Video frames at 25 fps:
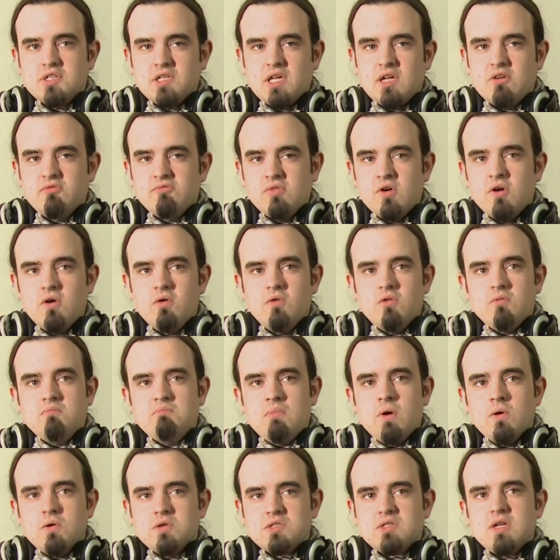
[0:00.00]
I get a roll
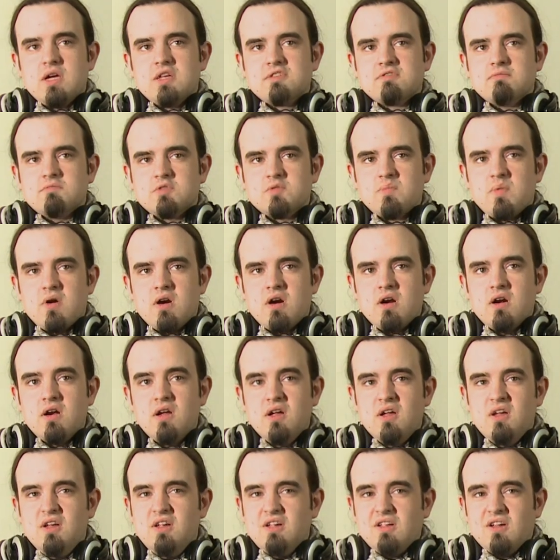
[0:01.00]
most days from Spar
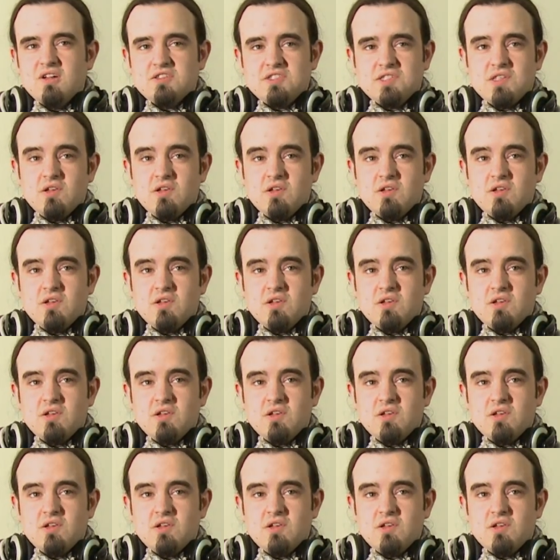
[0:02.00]
because I